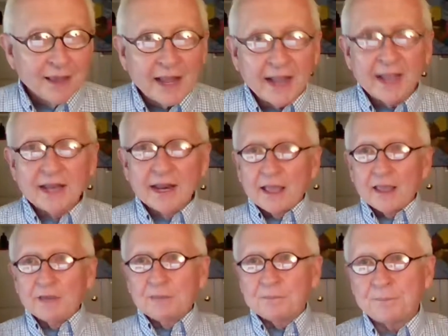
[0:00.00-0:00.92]
And
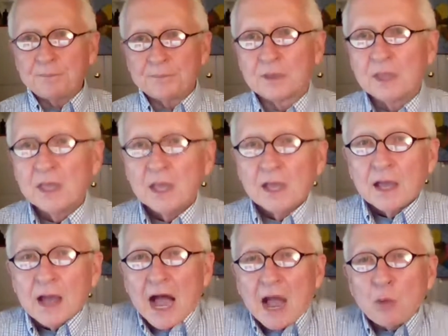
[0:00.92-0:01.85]

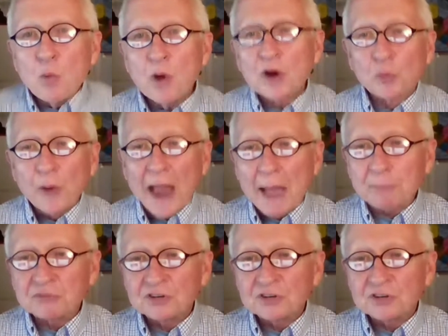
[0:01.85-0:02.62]
I want to wrap